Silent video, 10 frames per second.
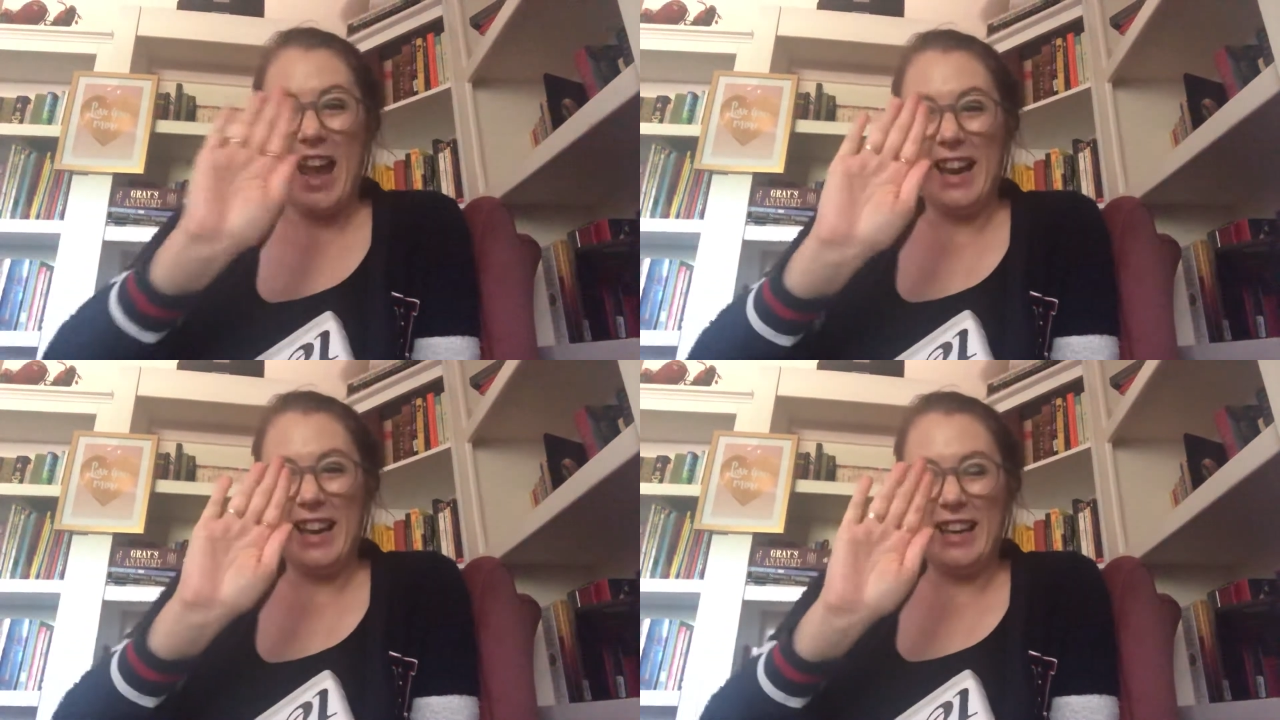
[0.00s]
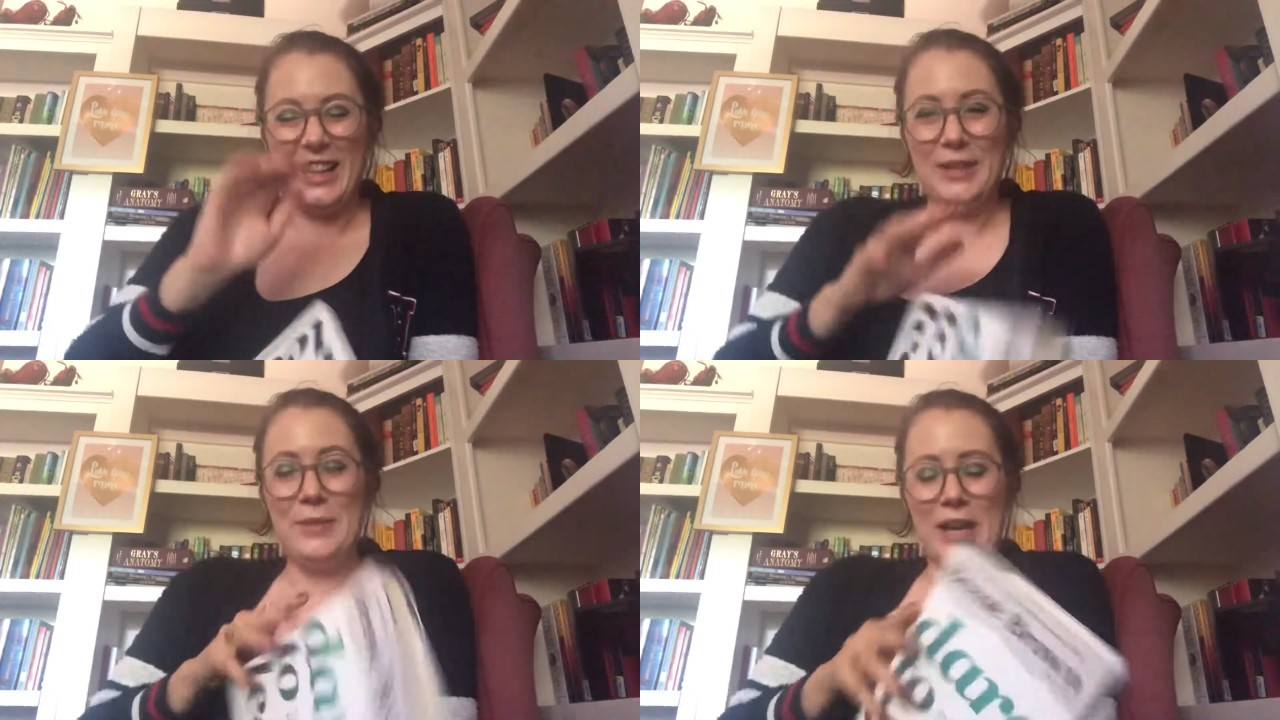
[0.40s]
Hey
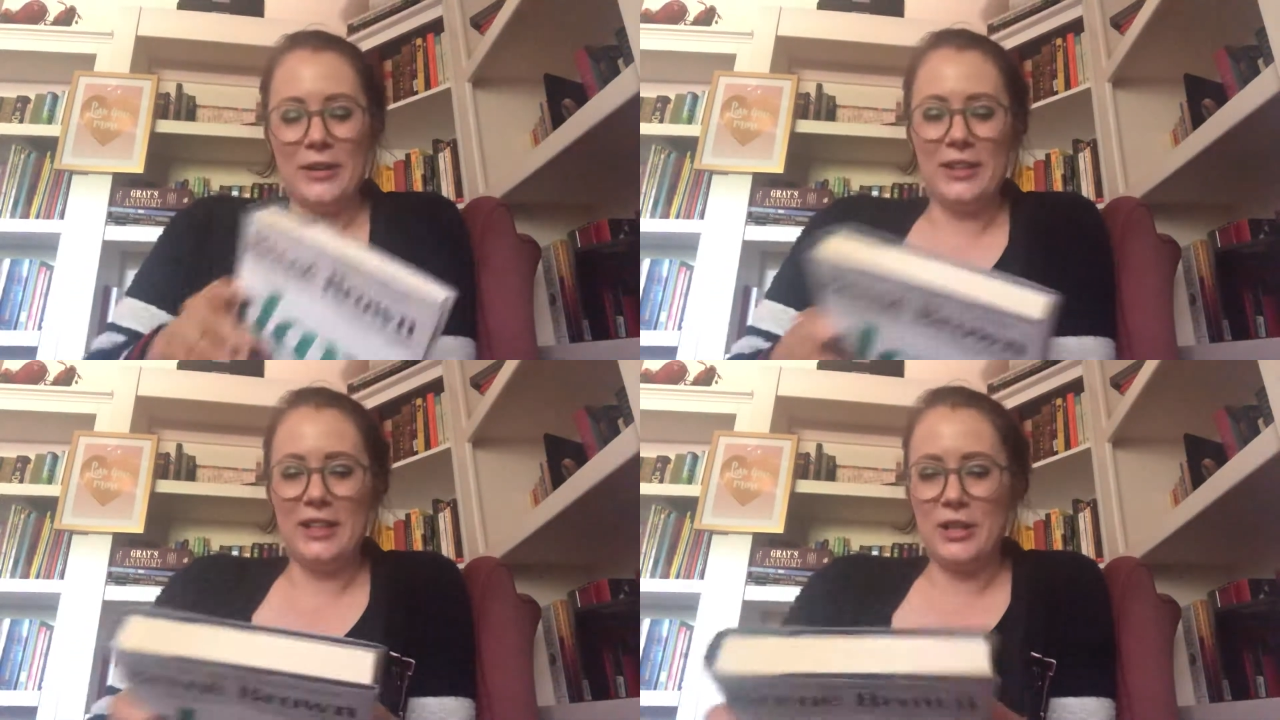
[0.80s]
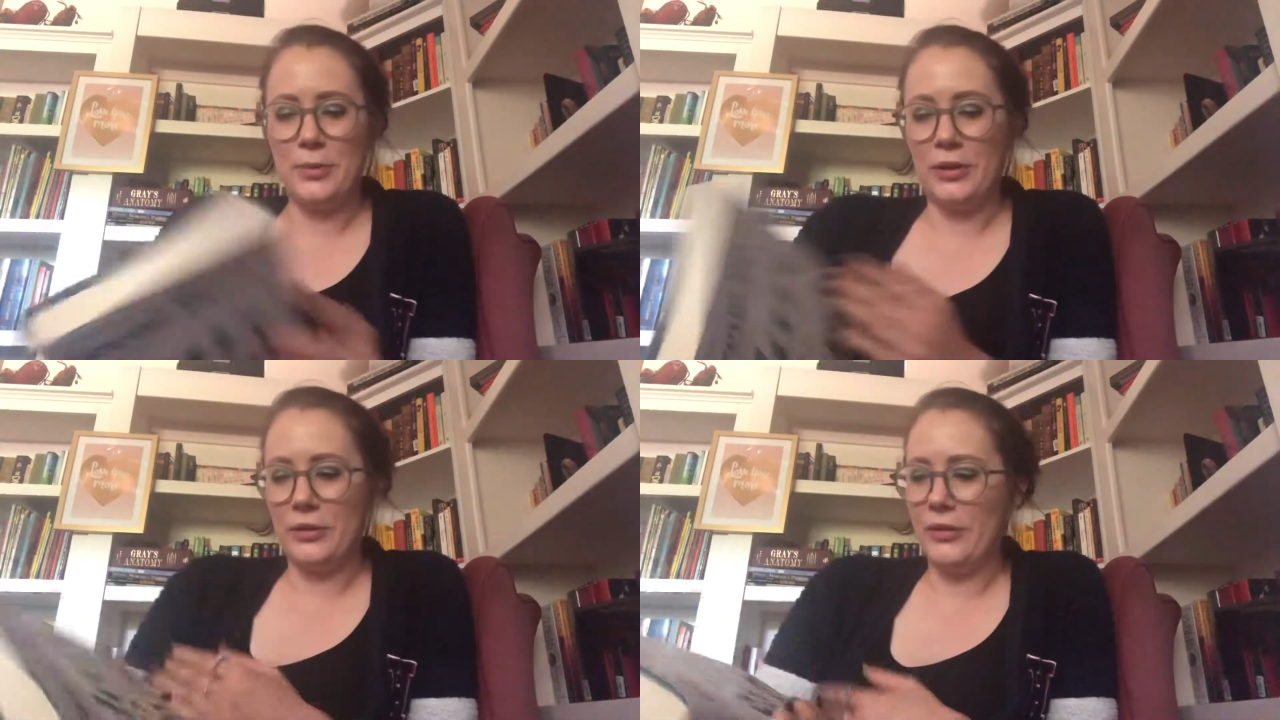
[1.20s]
y'all, I'm back with another
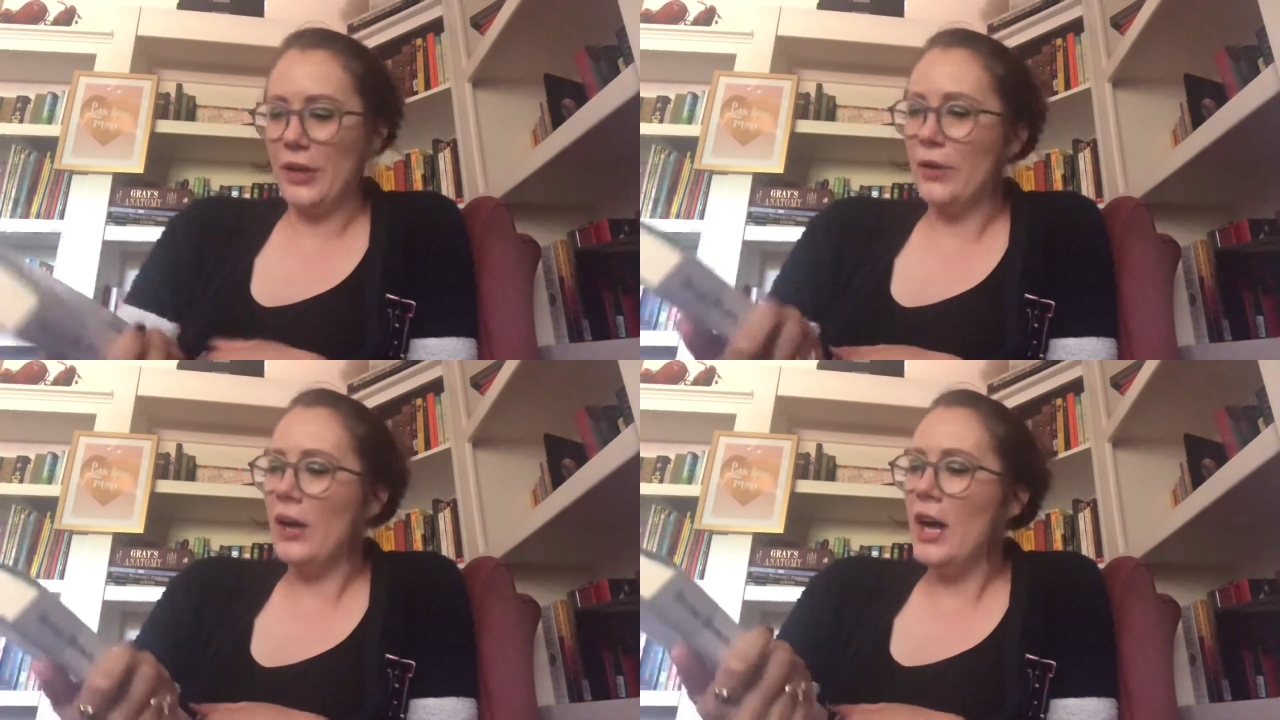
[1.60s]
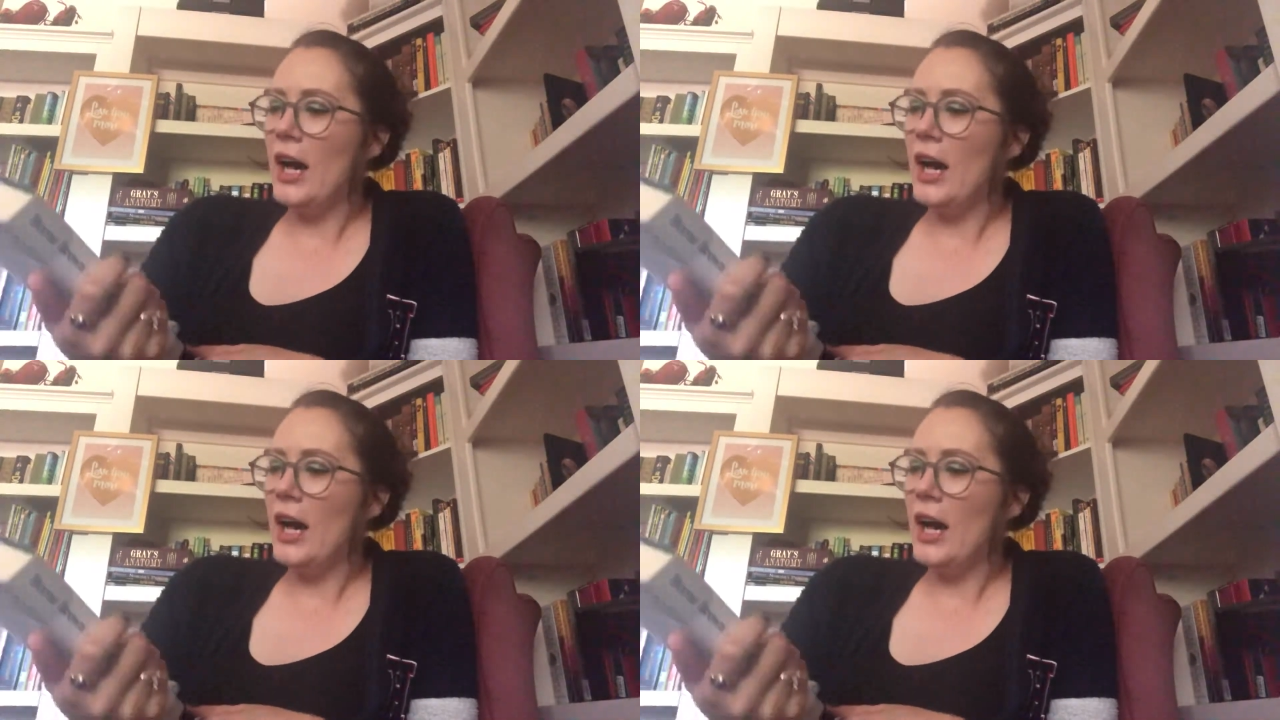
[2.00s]
book review.